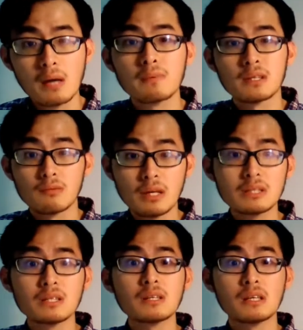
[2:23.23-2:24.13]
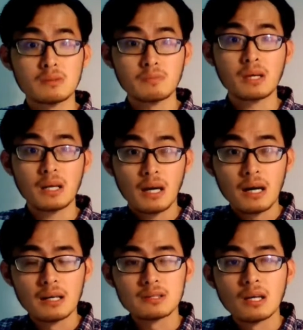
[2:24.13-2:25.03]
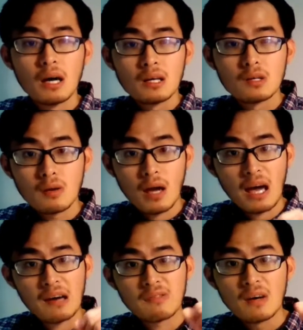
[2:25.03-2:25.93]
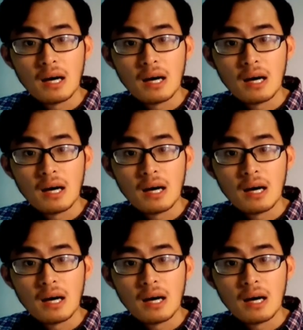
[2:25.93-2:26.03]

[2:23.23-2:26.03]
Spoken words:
The reason is because you have